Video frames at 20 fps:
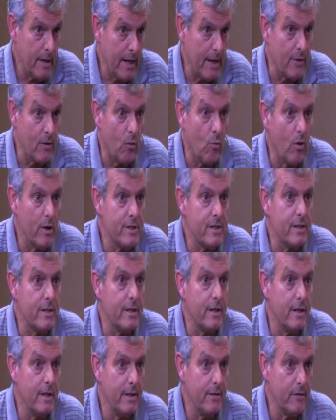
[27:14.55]
and the ones that
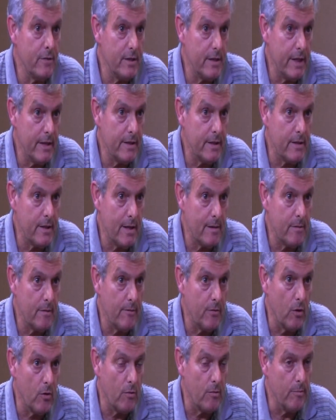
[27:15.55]
didn't even take the time to
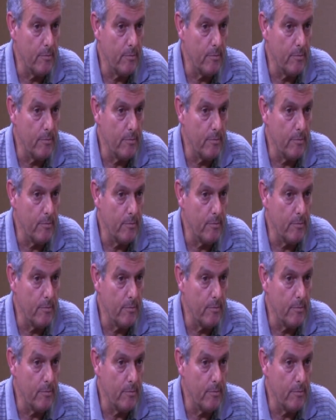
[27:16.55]
vote.